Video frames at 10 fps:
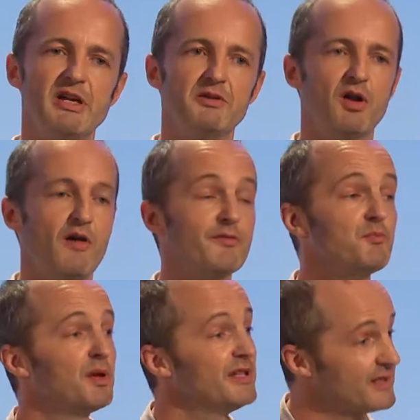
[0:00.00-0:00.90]
in
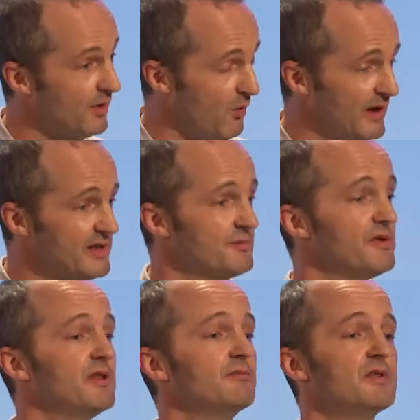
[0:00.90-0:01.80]
often political ways,
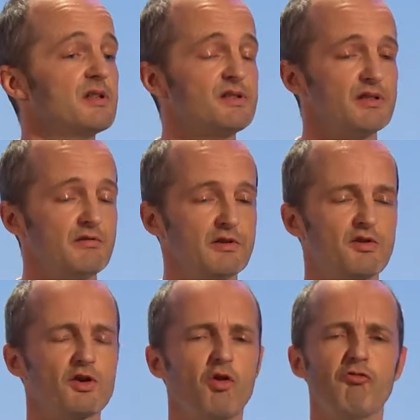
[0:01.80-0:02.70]
we think we consider
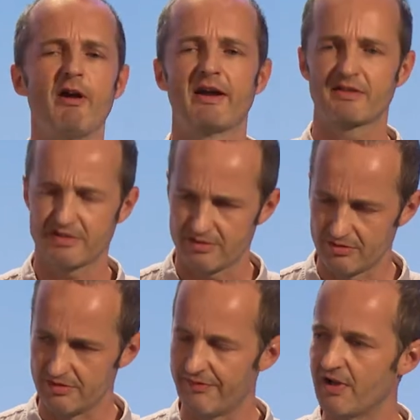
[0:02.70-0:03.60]
it correct
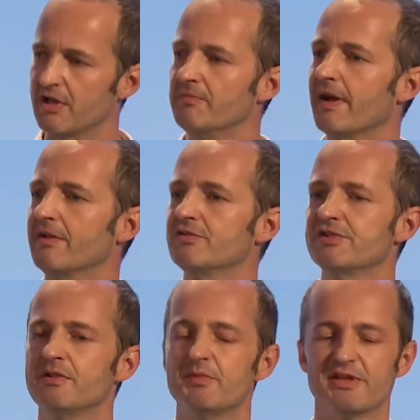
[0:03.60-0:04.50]
to define
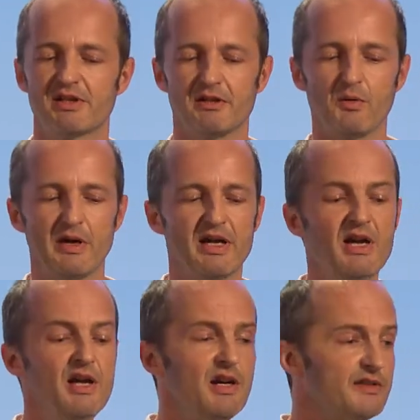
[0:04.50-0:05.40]
boundaries in a particular way.
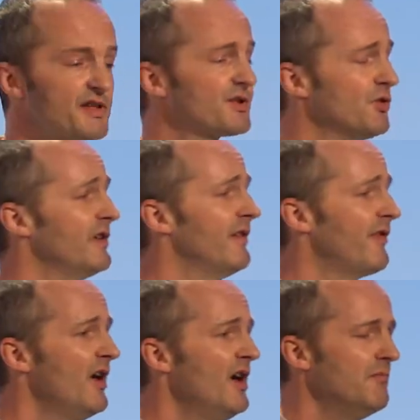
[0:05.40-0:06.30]
And this story
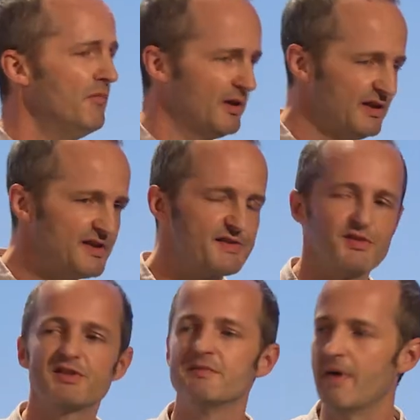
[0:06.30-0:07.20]
of monoliths
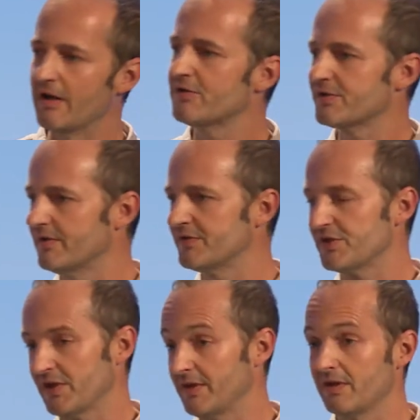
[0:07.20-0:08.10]
versus
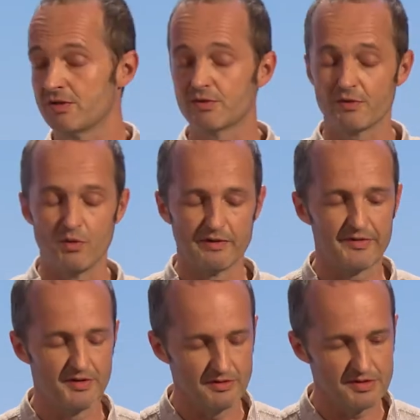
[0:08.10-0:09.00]
microservices, I think, is also one
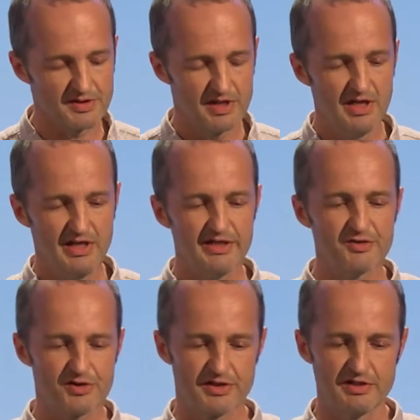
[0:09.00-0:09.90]
of those
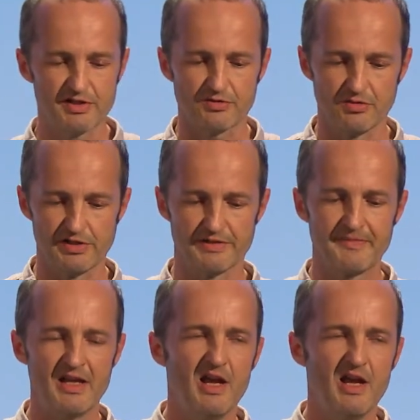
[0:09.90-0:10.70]
interesting stories